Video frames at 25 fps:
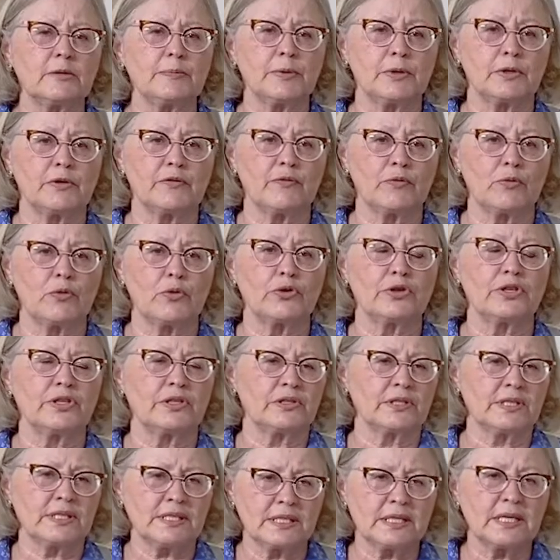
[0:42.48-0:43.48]
bit of water,
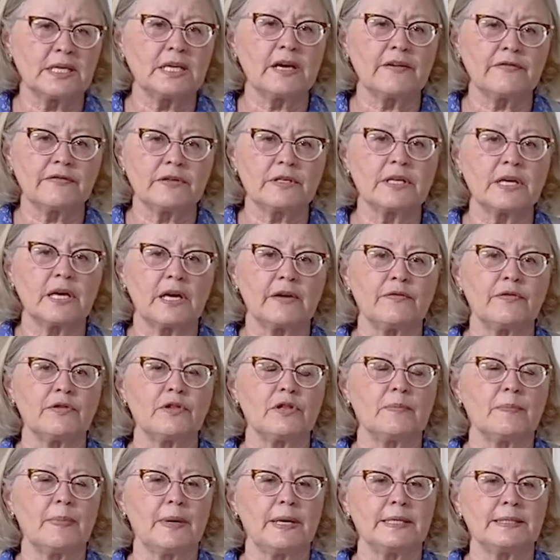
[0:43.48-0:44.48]
just enough to cover
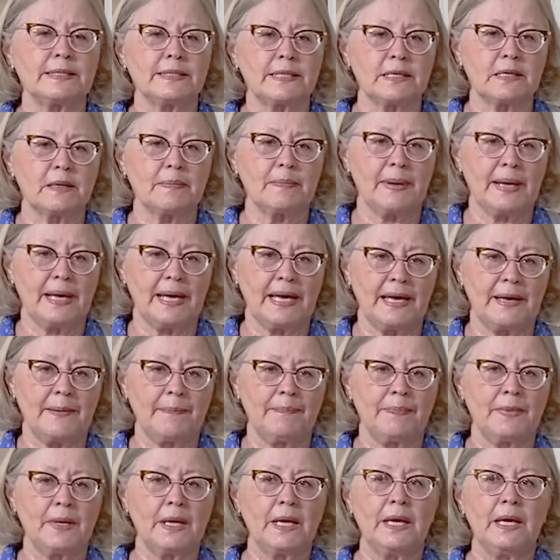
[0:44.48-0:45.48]
the base of the
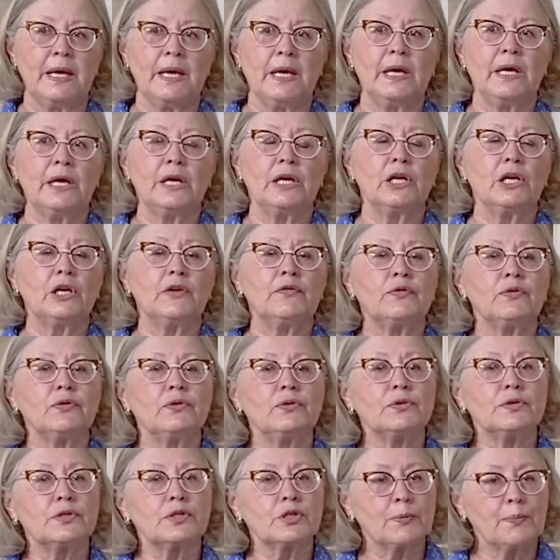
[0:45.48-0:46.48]
pan. If you
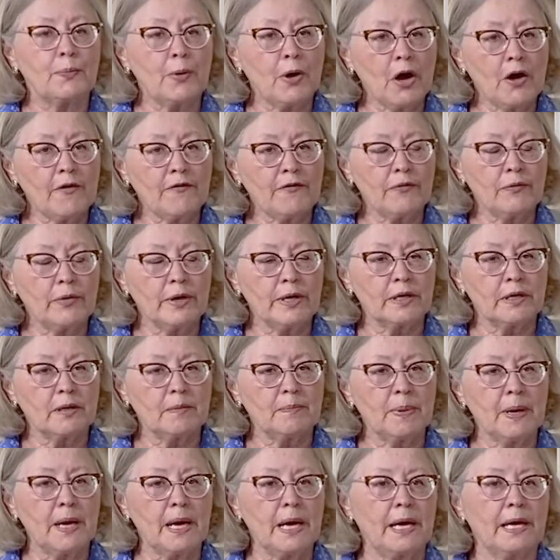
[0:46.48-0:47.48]
use the perforated
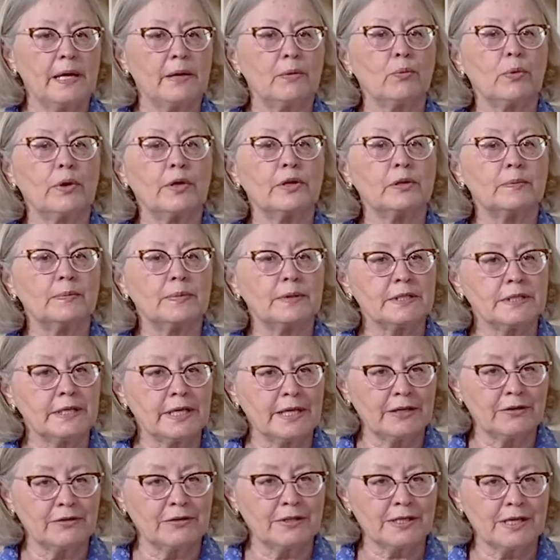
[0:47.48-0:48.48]
pan, when the
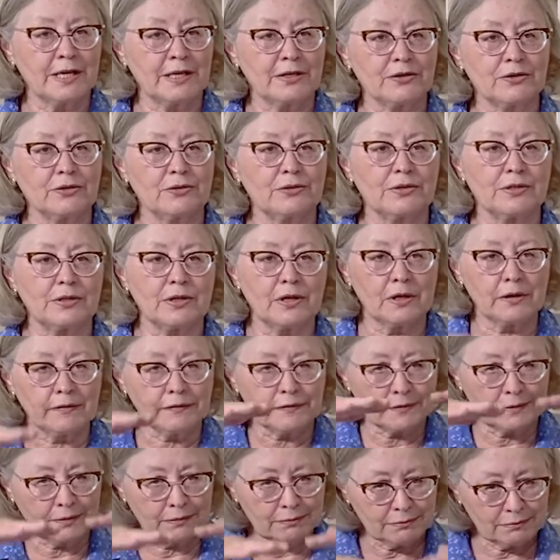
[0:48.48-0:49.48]
potatoes get too
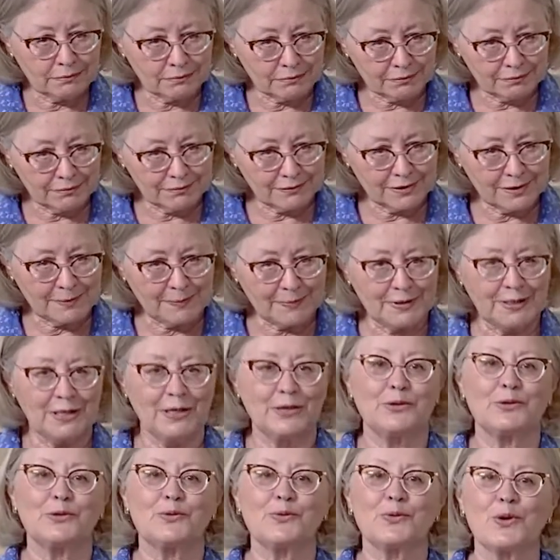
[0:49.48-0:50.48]
soft, the
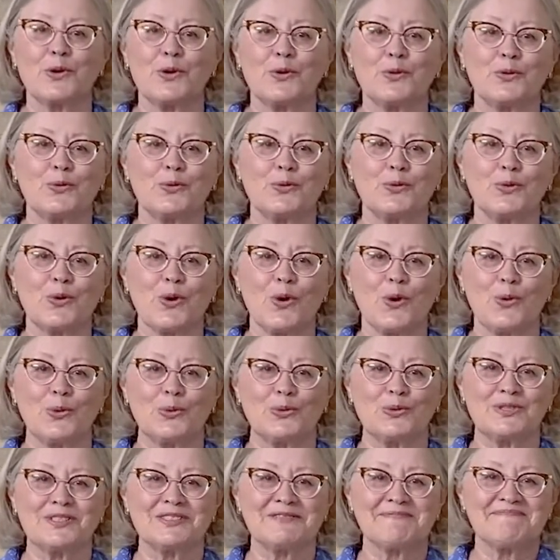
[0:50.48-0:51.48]
potatoes will go through the
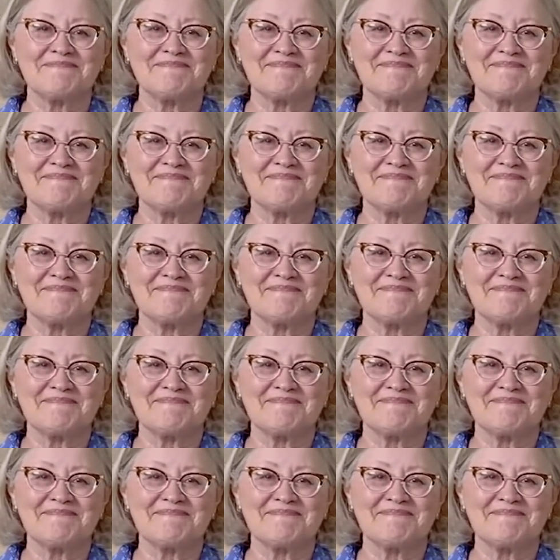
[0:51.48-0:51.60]
holes.